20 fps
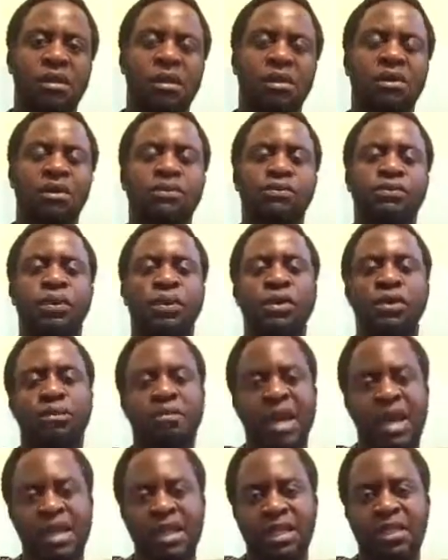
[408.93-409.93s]
for
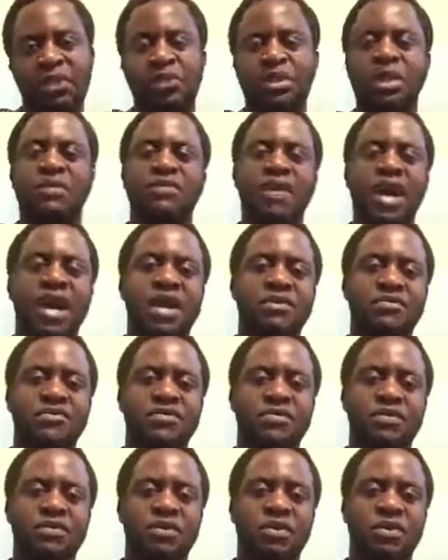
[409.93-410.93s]
humanity to survive
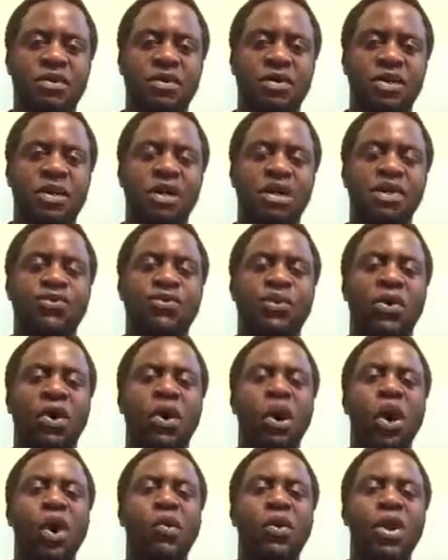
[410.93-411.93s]
if
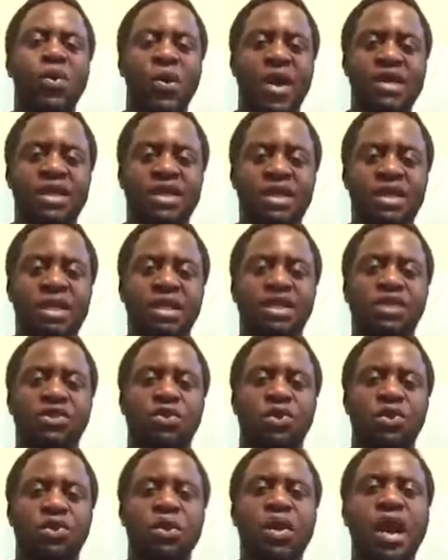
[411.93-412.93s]
all we want is to
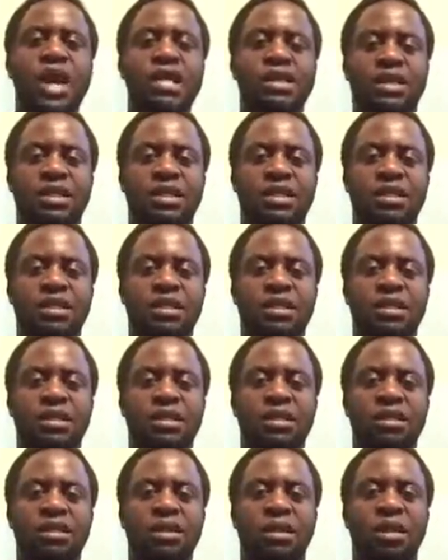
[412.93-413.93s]
look at
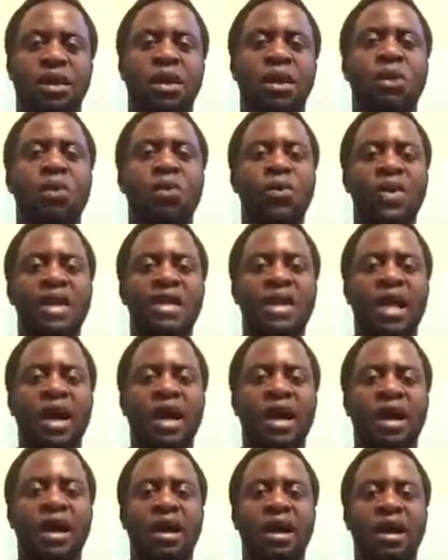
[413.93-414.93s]

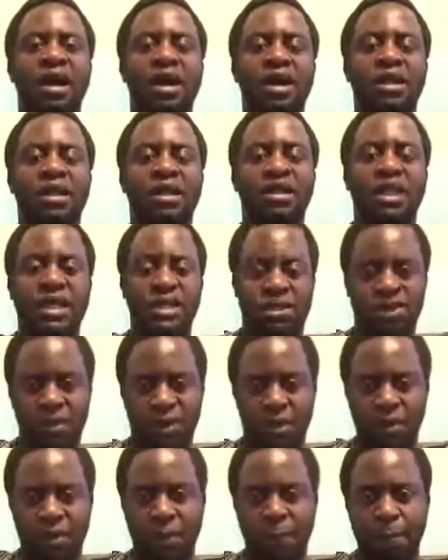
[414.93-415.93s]
winner takes
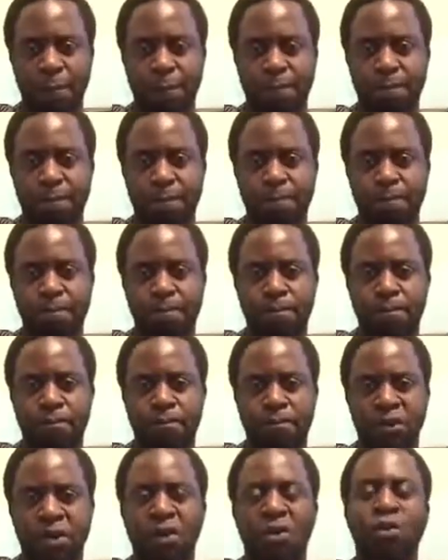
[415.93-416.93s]
all,
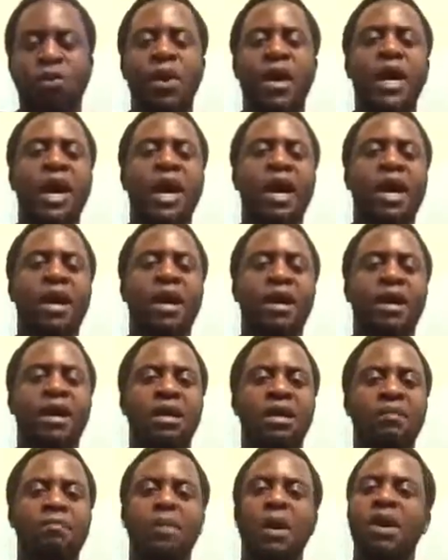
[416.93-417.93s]
where
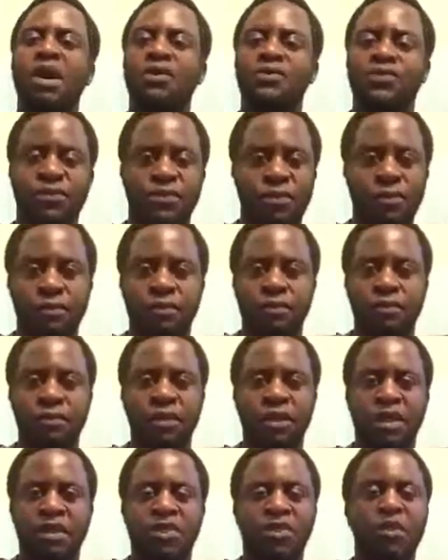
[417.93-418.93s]
the powerful
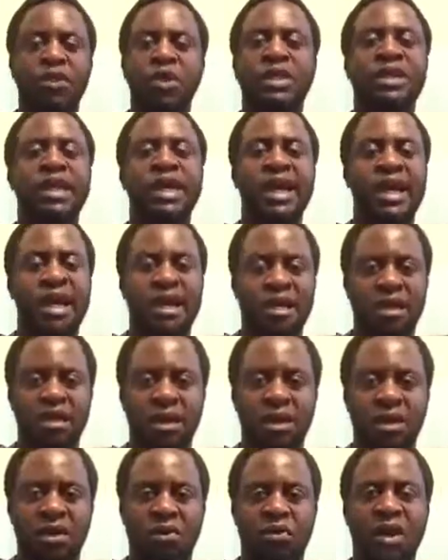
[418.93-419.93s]
do not care
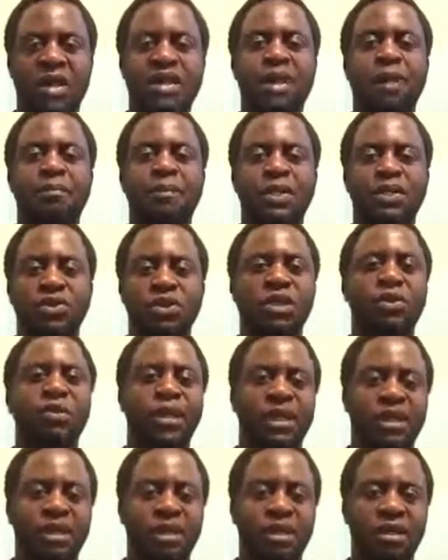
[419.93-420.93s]
what happens to the weak.